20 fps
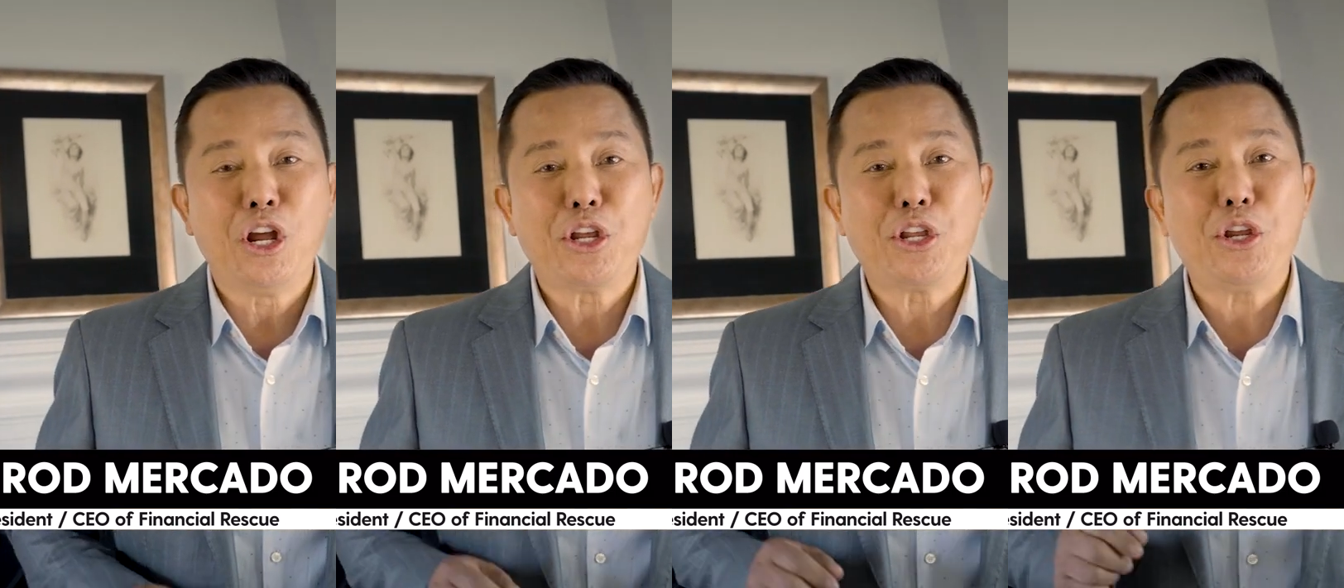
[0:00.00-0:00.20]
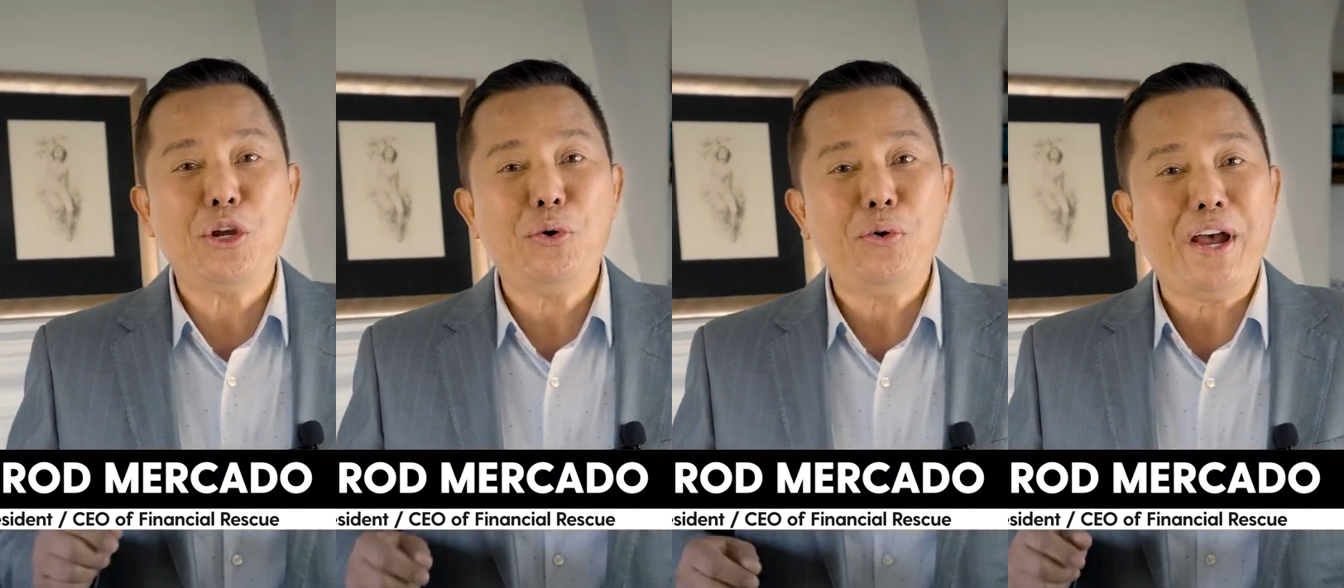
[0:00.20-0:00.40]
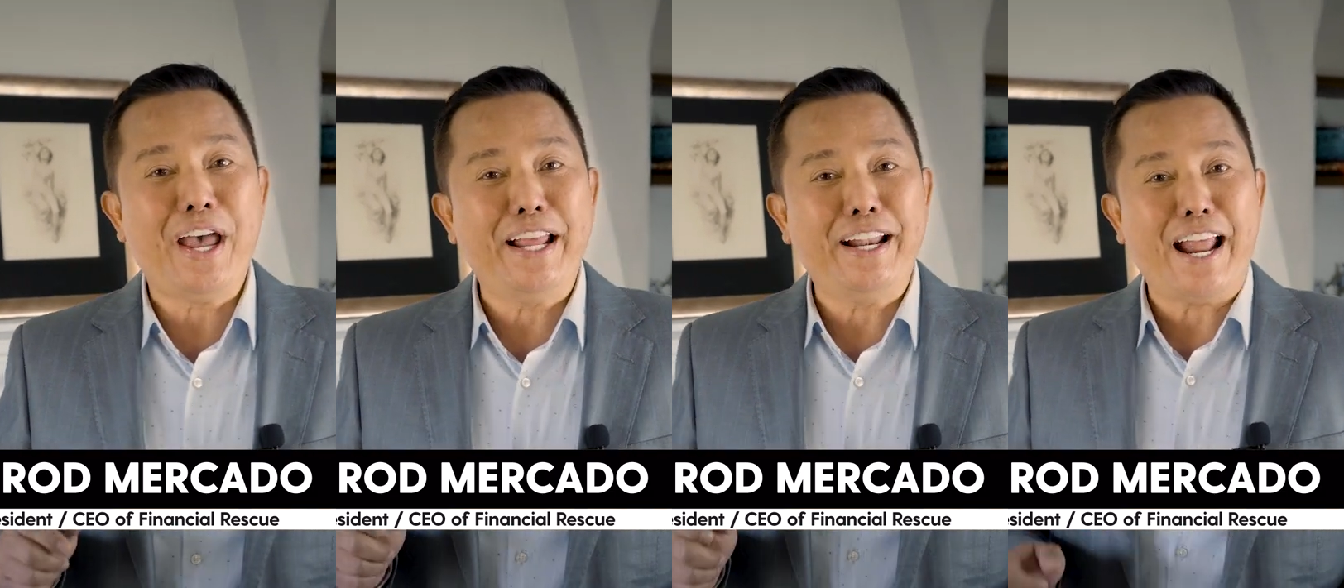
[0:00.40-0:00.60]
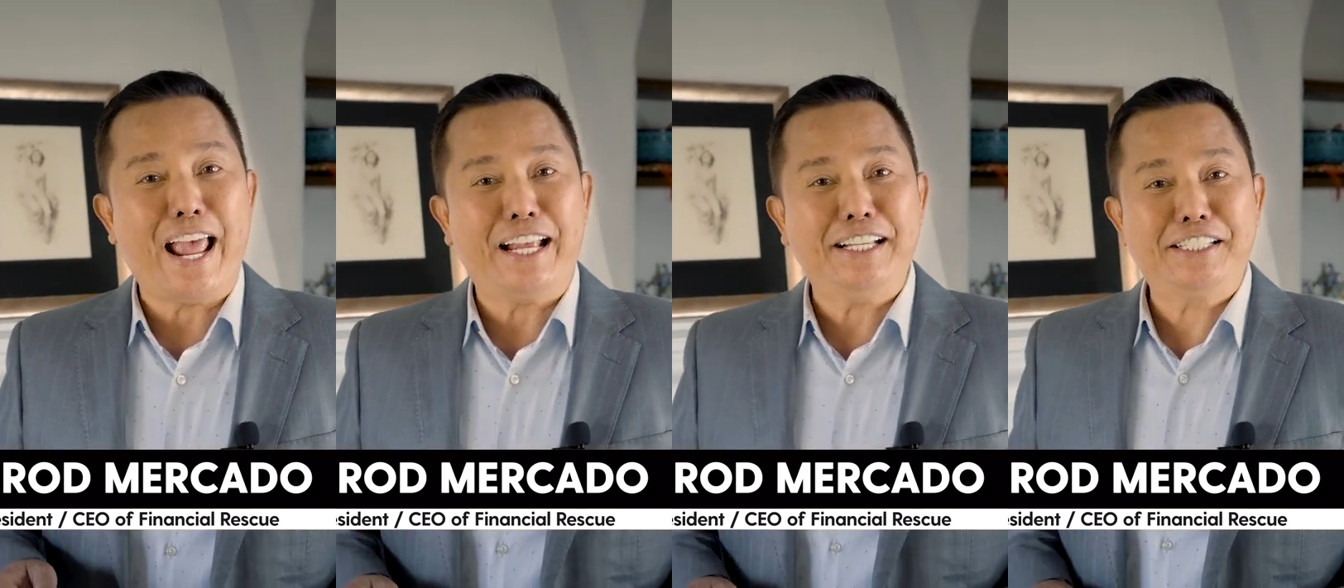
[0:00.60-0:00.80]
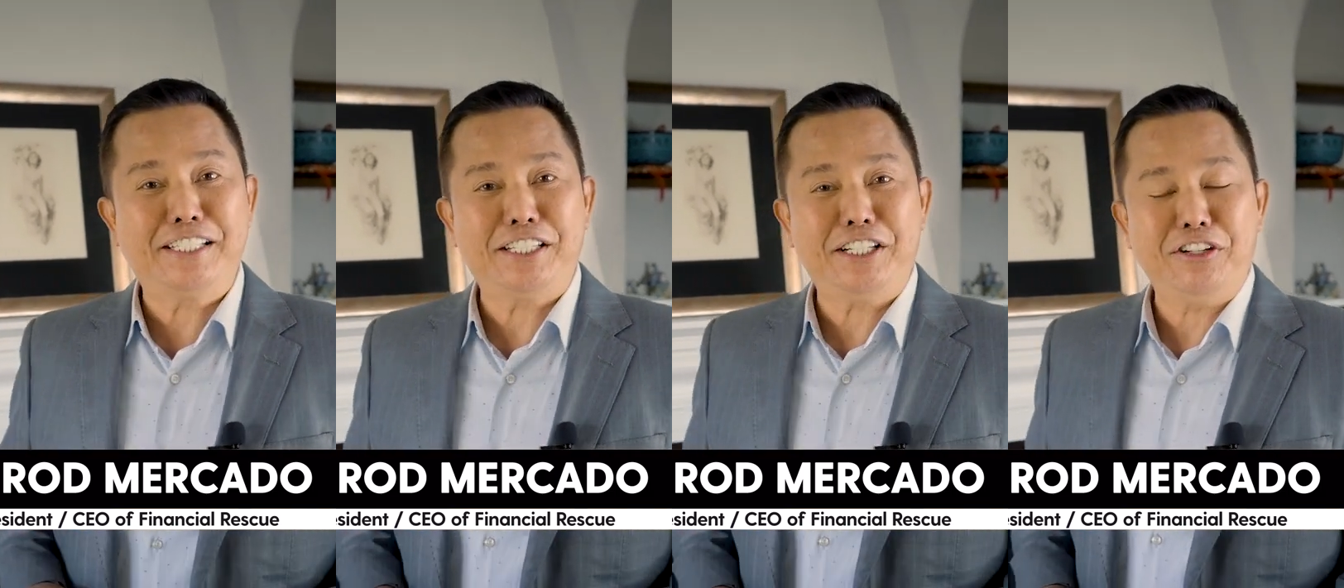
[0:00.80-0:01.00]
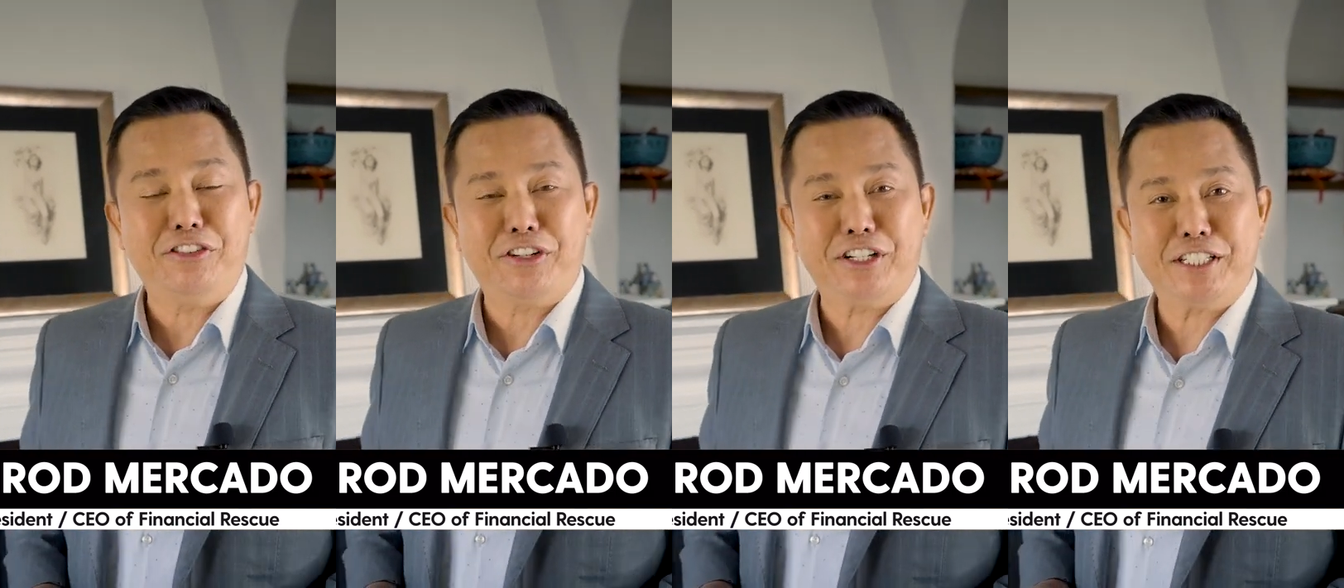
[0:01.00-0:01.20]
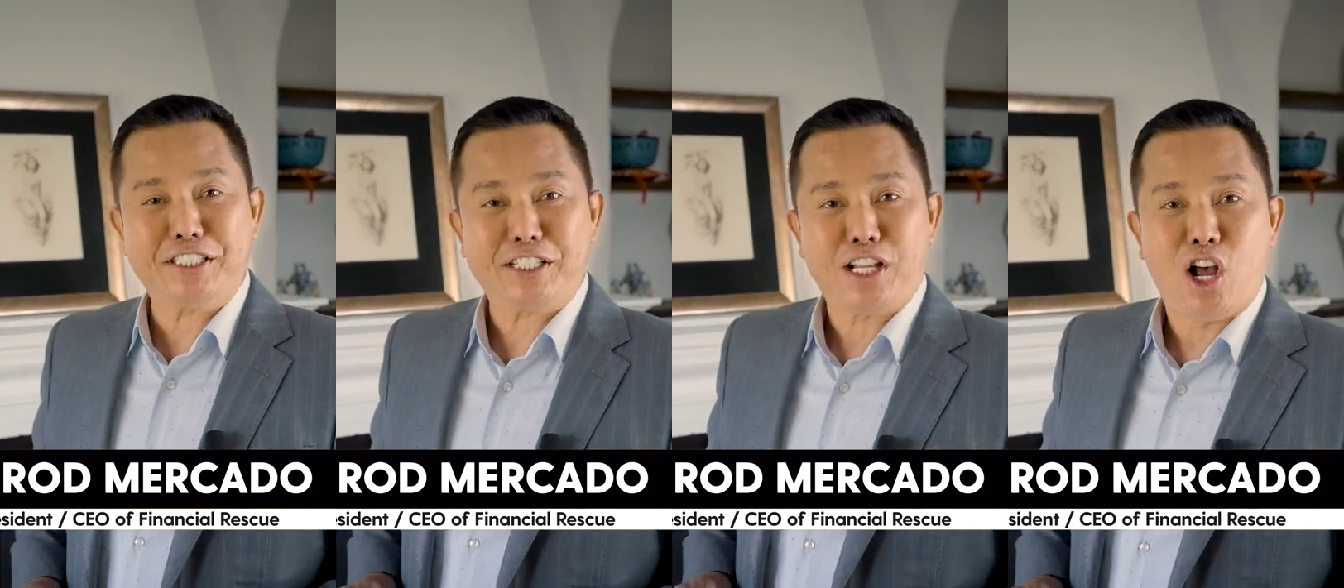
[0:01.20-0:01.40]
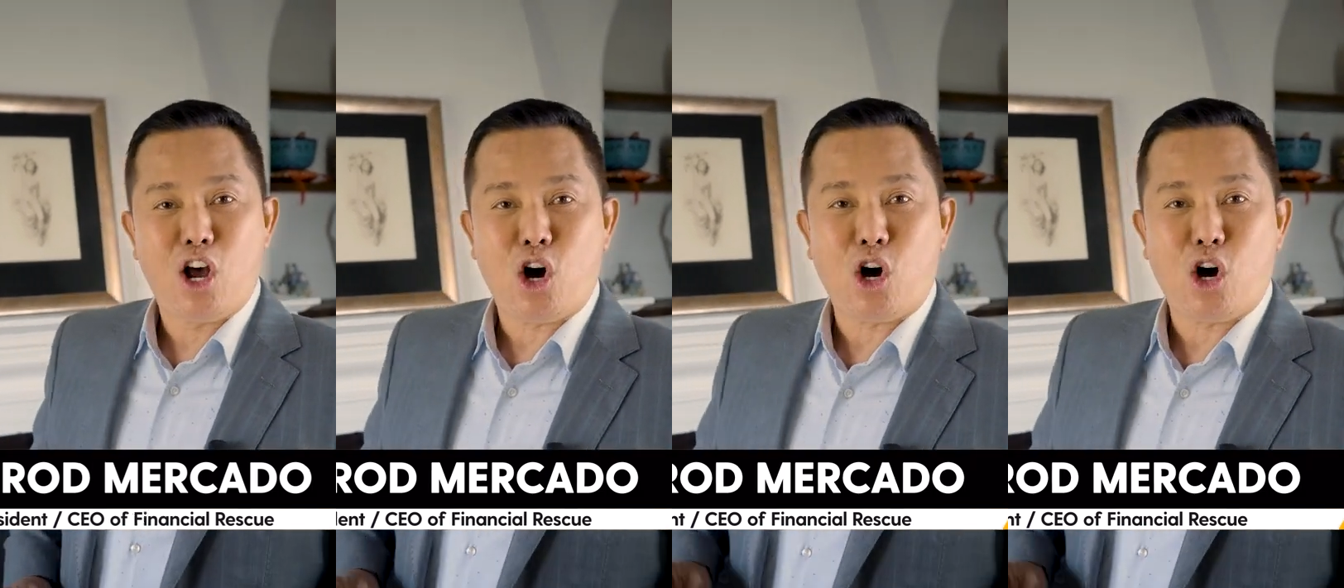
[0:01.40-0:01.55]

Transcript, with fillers: Q&A series